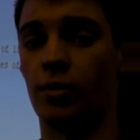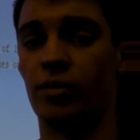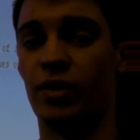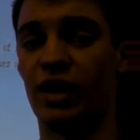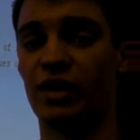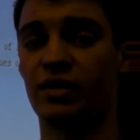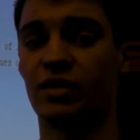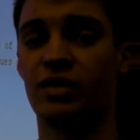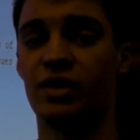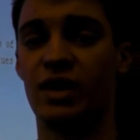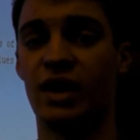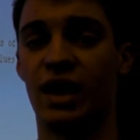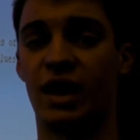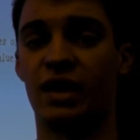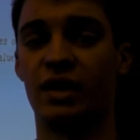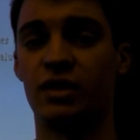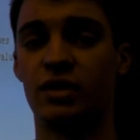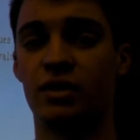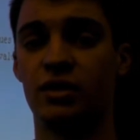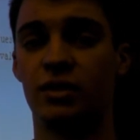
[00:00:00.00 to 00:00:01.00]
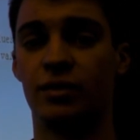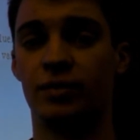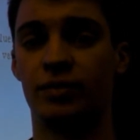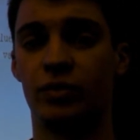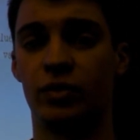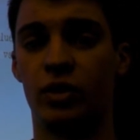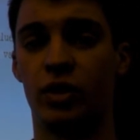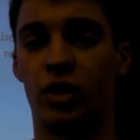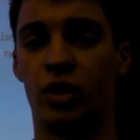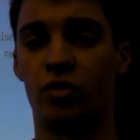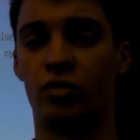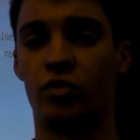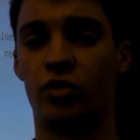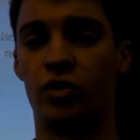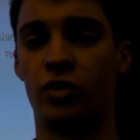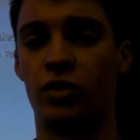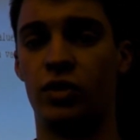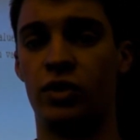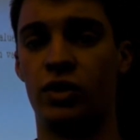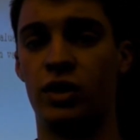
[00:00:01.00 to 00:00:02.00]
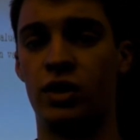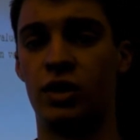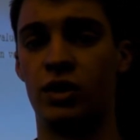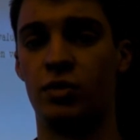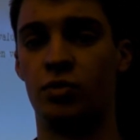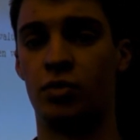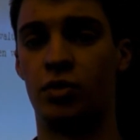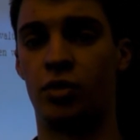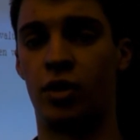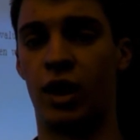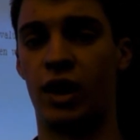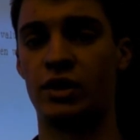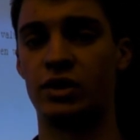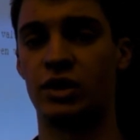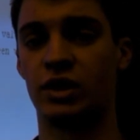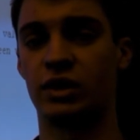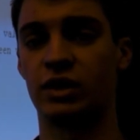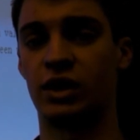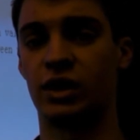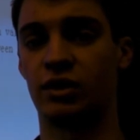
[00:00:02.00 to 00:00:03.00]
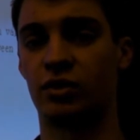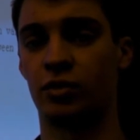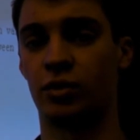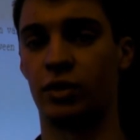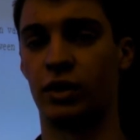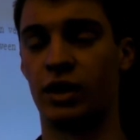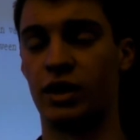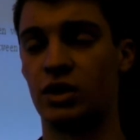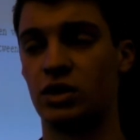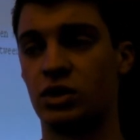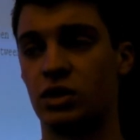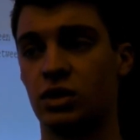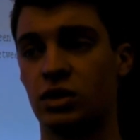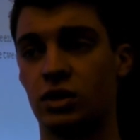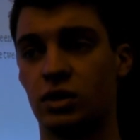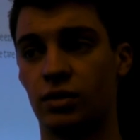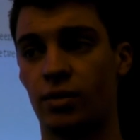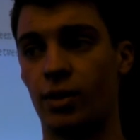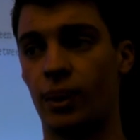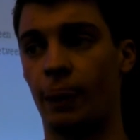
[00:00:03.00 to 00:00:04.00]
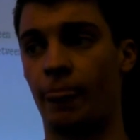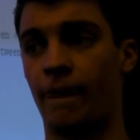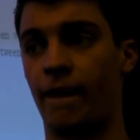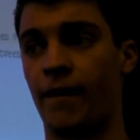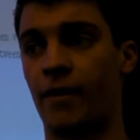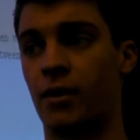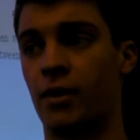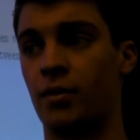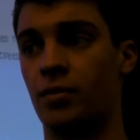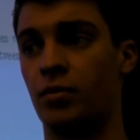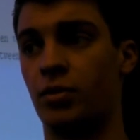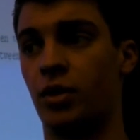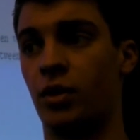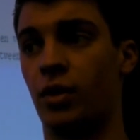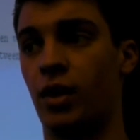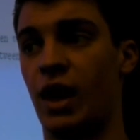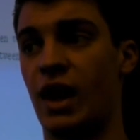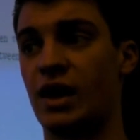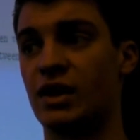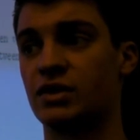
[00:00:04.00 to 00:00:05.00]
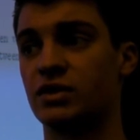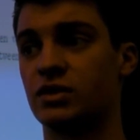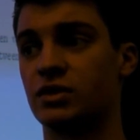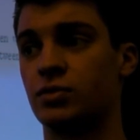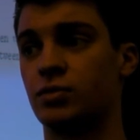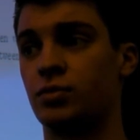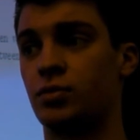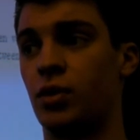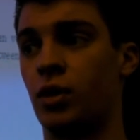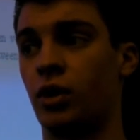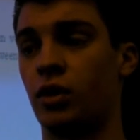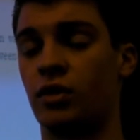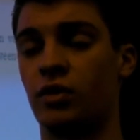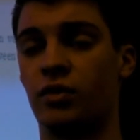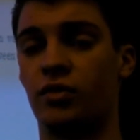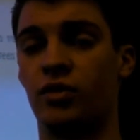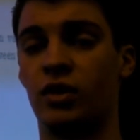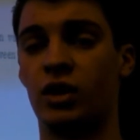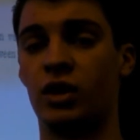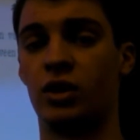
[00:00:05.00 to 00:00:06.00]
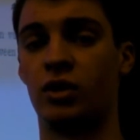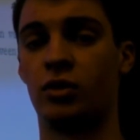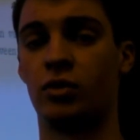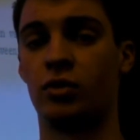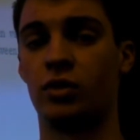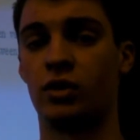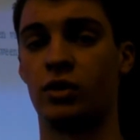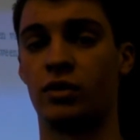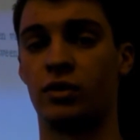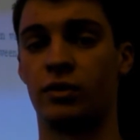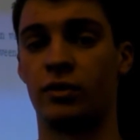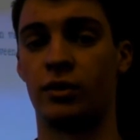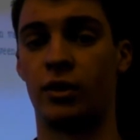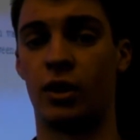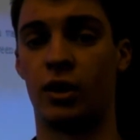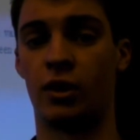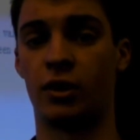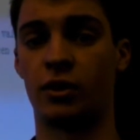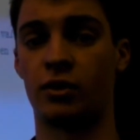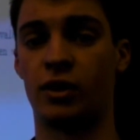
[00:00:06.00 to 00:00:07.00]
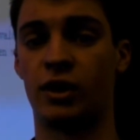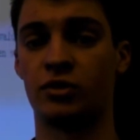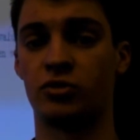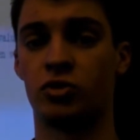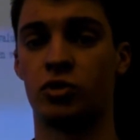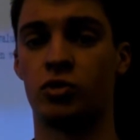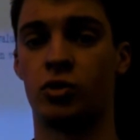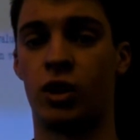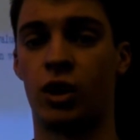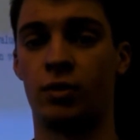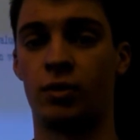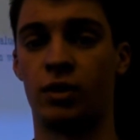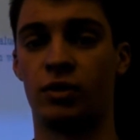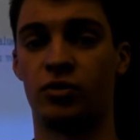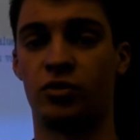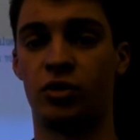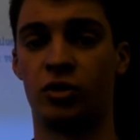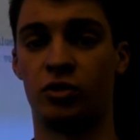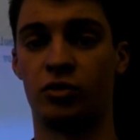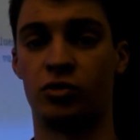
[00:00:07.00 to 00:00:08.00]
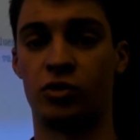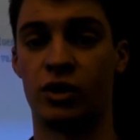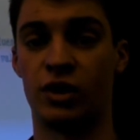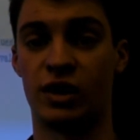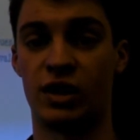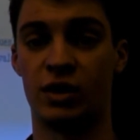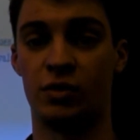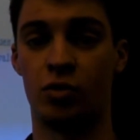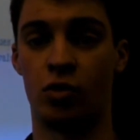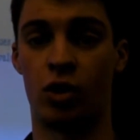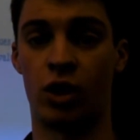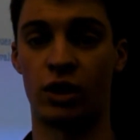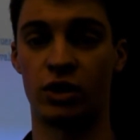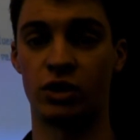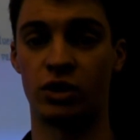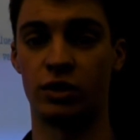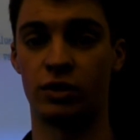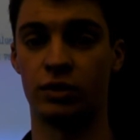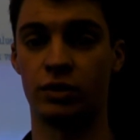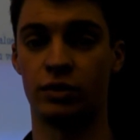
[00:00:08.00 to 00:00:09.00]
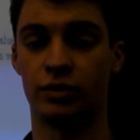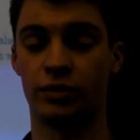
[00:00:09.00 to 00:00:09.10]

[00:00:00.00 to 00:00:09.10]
That's the end of the project explanation. The last part of the video is class requirement. Feel free to keep watching.